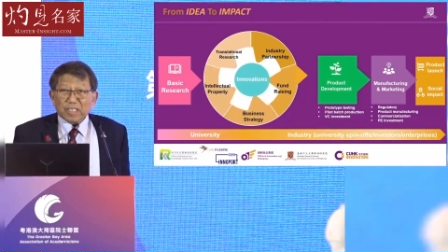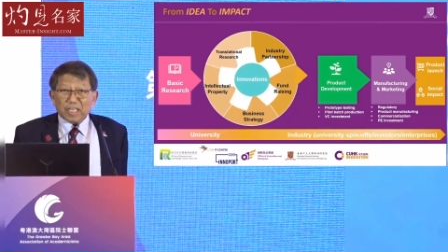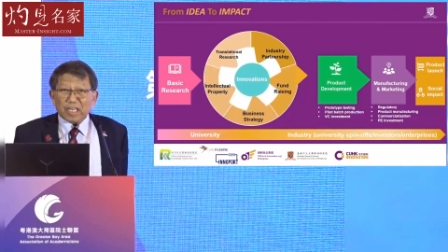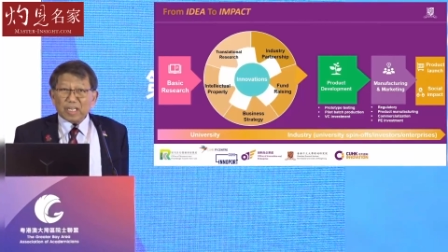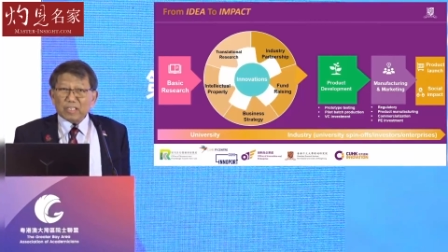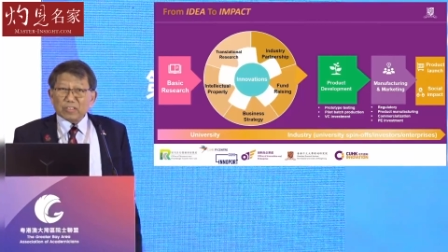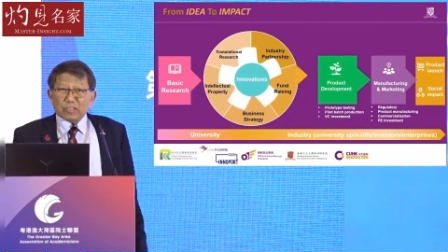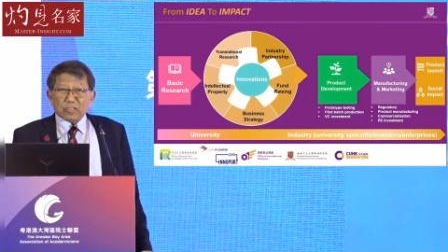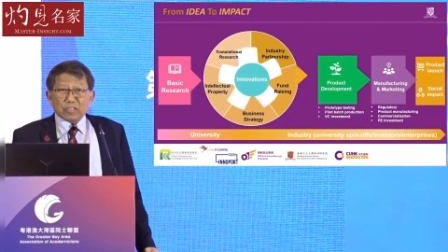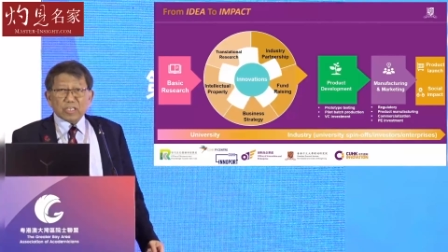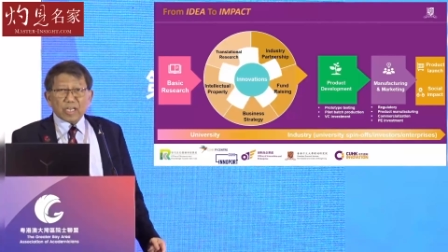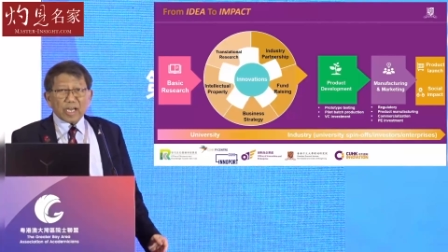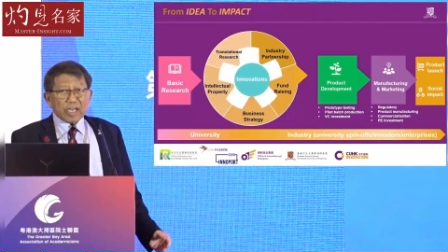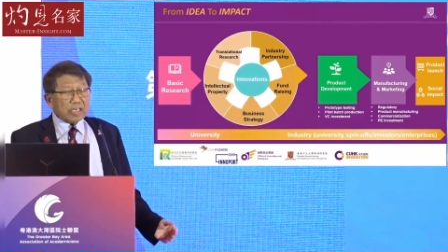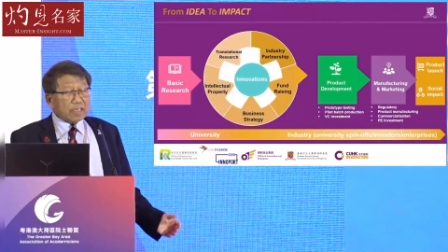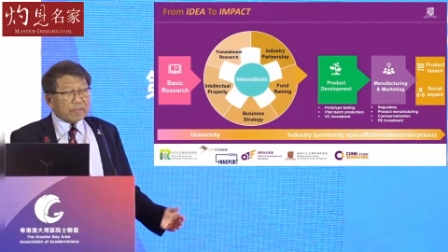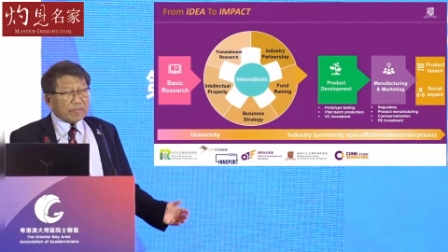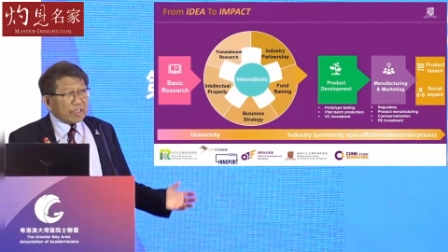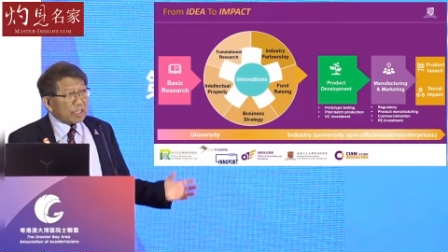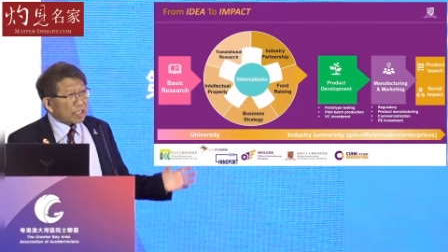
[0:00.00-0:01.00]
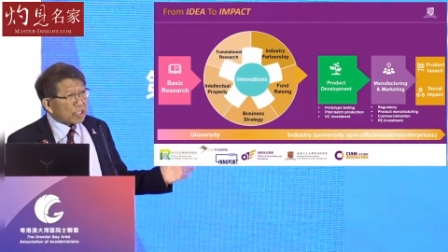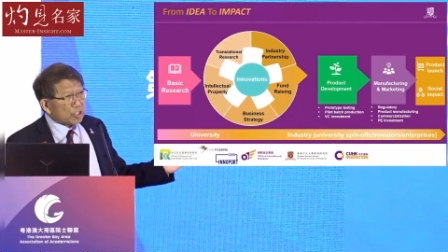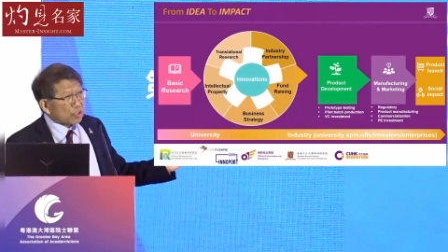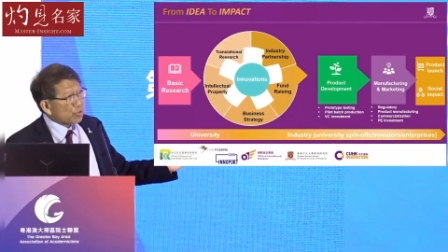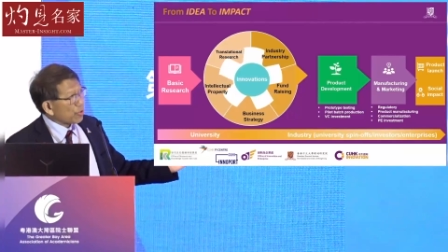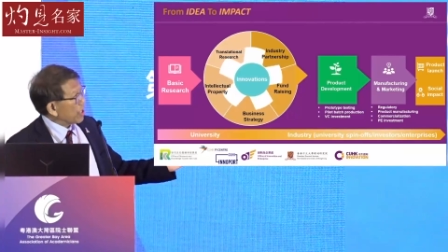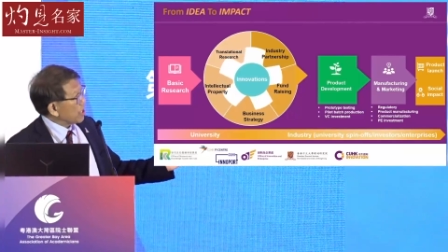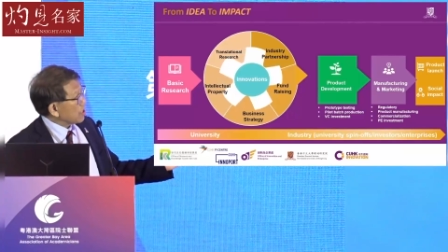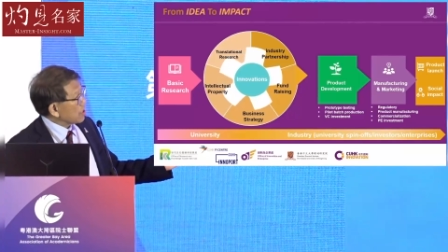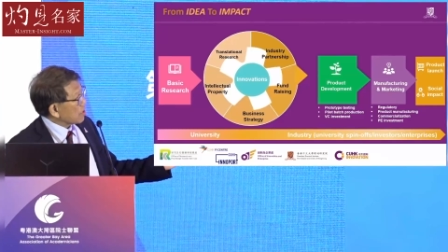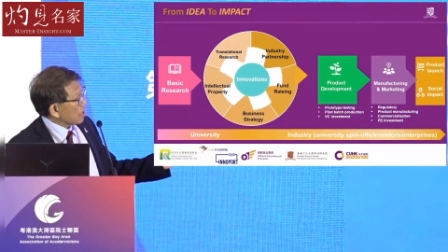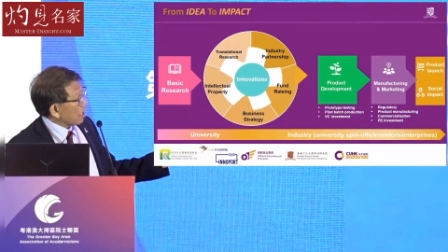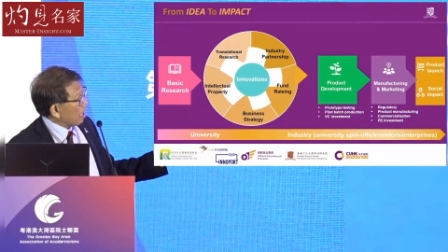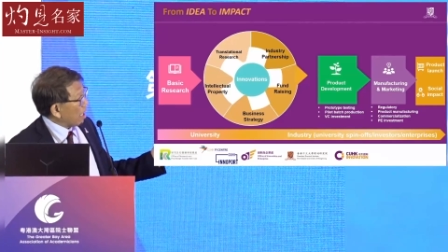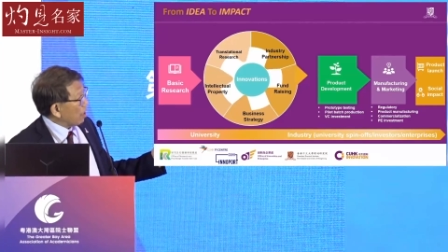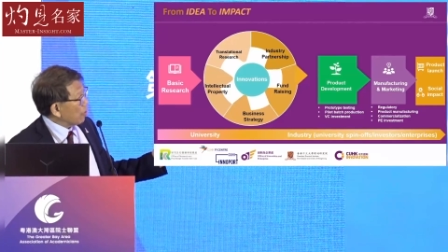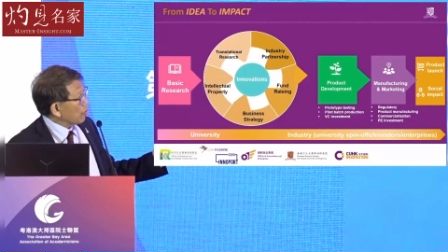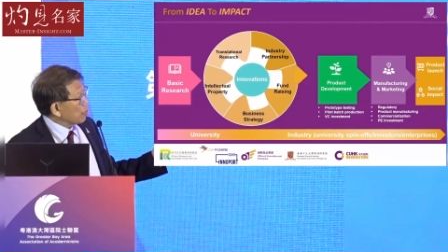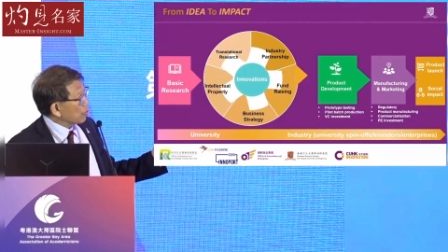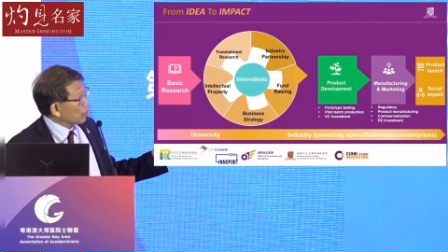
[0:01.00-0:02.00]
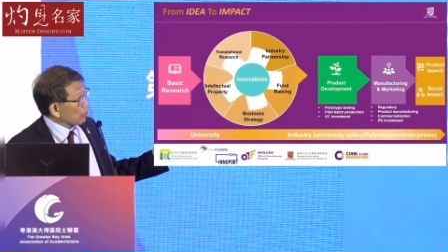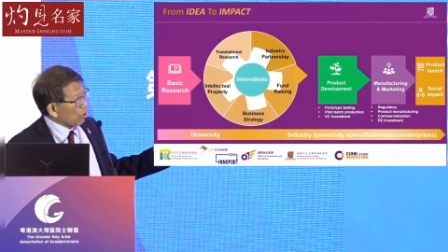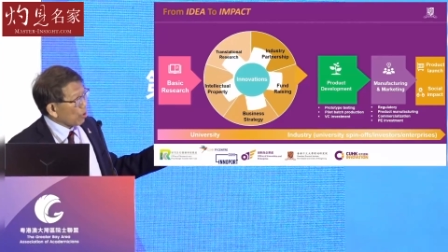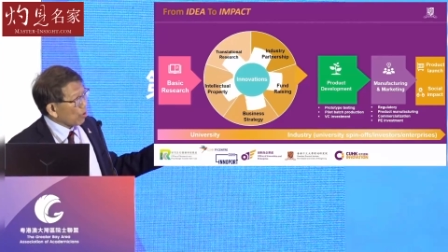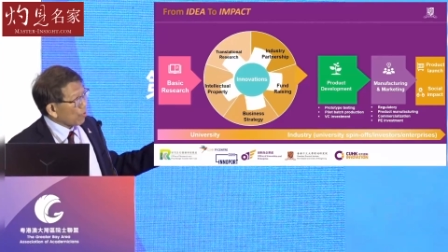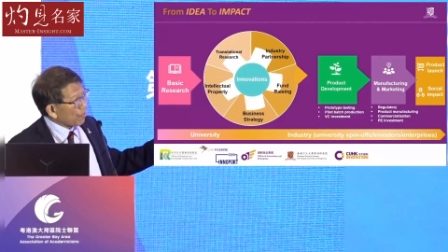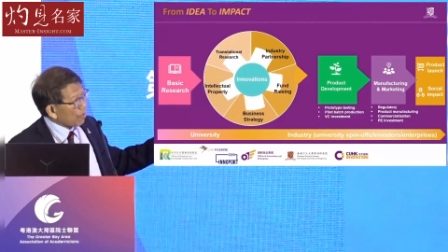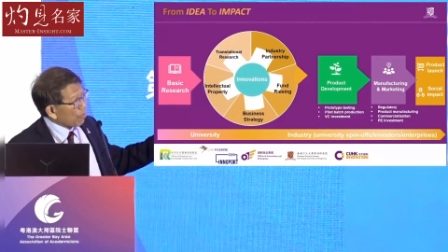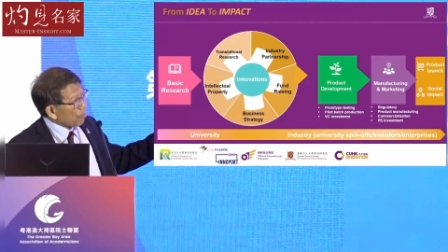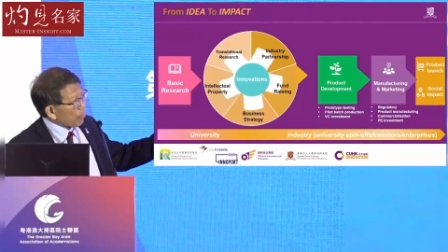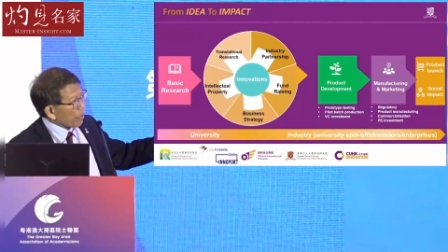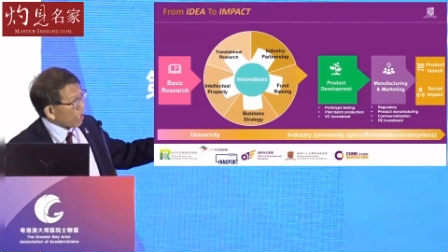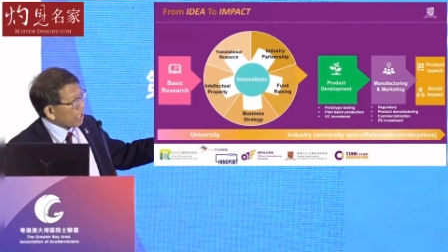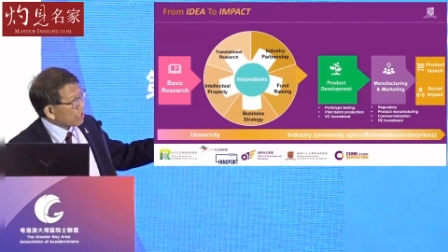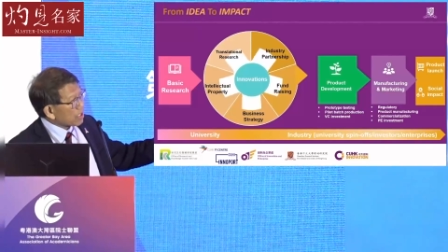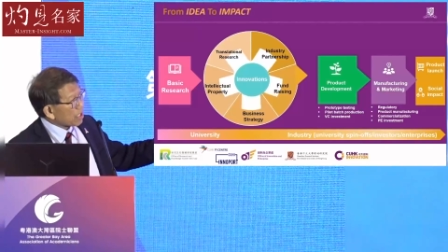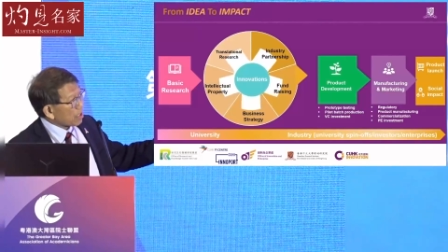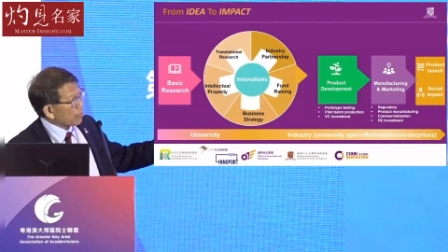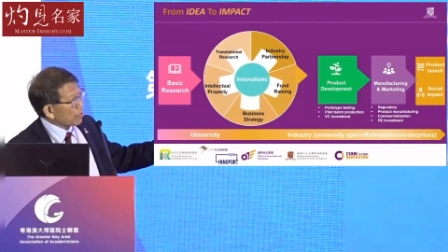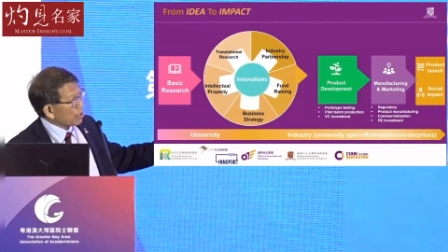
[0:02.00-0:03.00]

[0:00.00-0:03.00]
it kind of illustrates how you go from basic